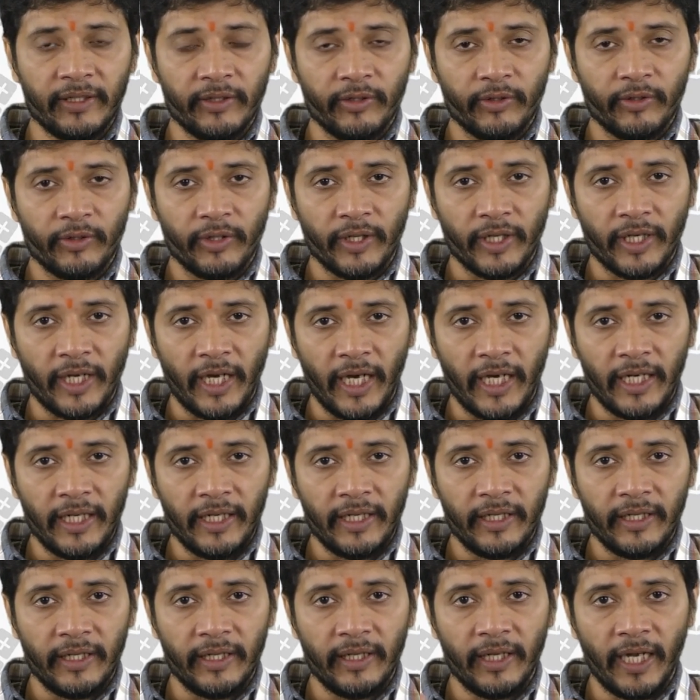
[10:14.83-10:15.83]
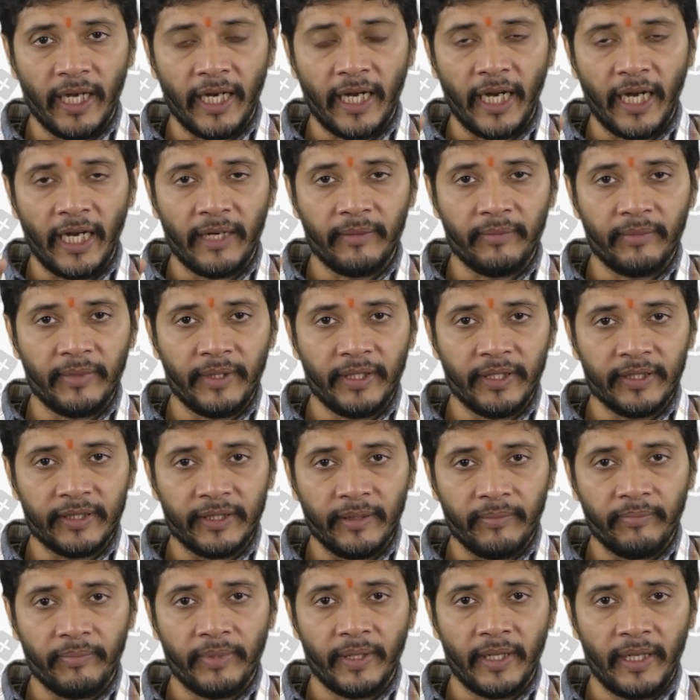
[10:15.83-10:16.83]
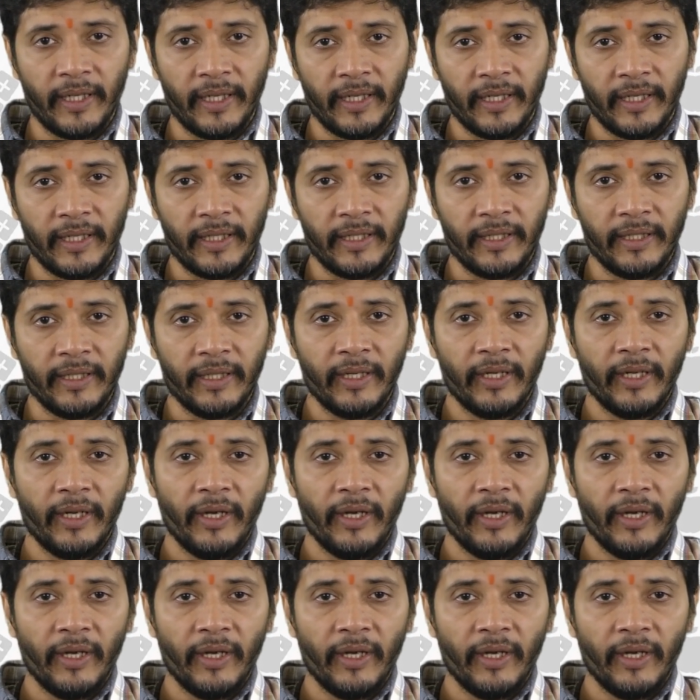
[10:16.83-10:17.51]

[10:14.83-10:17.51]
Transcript: the Khan Academy, Simple Learn,